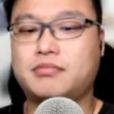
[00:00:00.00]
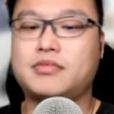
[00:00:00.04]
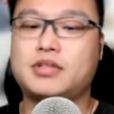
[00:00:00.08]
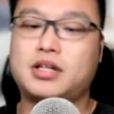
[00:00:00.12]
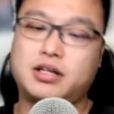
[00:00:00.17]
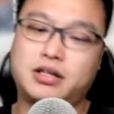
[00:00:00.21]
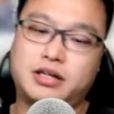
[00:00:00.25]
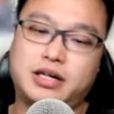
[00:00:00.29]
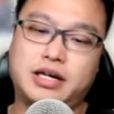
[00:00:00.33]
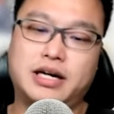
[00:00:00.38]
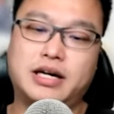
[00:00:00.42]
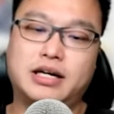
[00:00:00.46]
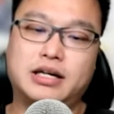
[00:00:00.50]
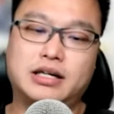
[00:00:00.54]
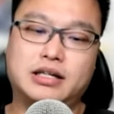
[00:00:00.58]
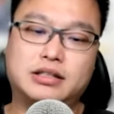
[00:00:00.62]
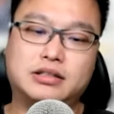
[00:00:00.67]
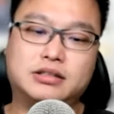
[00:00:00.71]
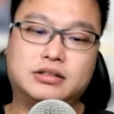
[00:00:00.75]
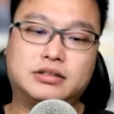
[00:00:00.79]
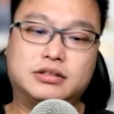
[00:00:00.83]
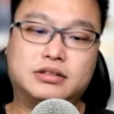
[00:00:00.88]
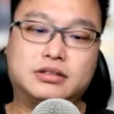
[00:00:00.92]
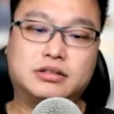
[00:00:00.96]
Yeah.
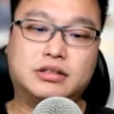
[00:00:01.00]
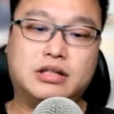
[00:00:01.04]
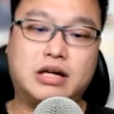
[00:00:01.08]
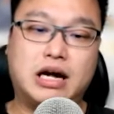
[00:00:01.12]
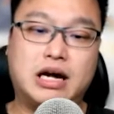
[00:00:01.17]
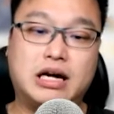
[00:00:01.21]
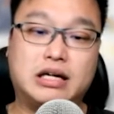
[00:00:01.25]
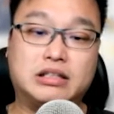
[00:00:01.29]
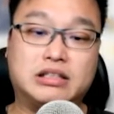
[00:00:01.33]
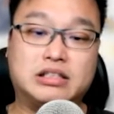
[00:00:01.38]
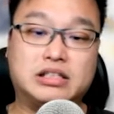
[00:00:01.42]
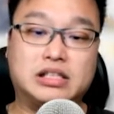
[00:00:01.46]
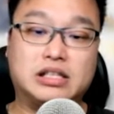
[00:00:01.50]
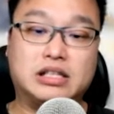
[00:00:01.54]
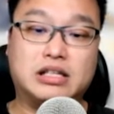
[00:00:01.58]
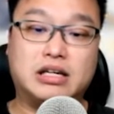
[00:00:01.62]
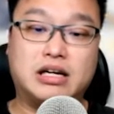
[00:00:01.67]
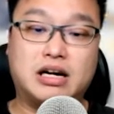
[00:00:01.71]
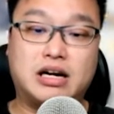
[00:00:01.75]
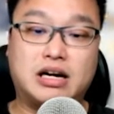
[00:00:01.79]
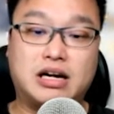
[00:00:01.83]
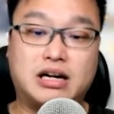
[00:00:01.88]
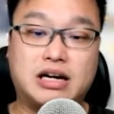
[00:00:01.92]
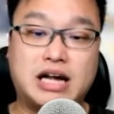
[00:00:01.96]
And
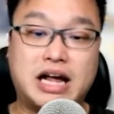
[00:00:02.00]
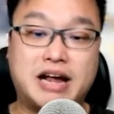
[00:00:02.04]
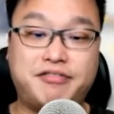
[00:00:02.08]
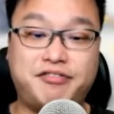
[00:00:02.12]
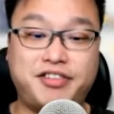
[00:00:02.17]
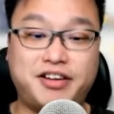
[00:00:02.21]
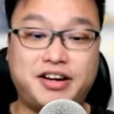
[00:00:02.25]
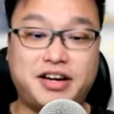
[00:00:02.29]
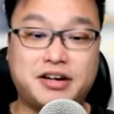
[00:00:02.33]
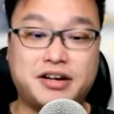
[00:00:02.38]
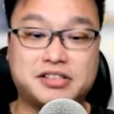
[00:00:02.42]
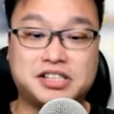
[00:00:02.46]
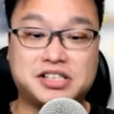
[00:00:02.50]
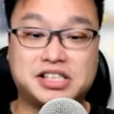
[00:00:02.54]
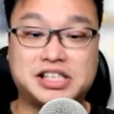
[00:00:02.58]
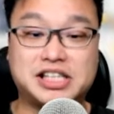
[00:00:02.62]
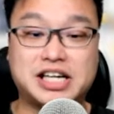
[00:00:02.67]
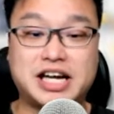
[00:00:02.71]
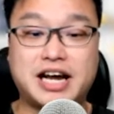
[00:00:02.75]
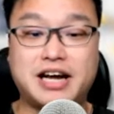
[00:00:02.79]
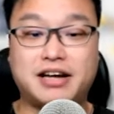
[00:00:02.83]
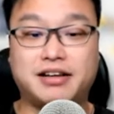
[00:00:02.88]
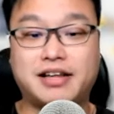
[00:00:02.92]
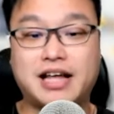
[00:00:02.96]
Nvidia is
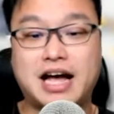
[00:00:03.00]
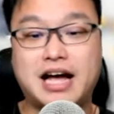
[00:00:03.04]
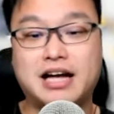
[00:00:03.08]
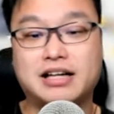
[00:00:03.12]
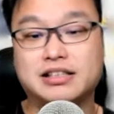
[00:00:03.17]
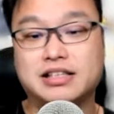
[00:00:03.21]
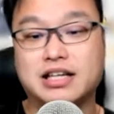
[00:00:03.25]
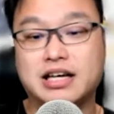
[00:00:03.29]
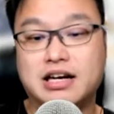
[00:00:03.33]
saying that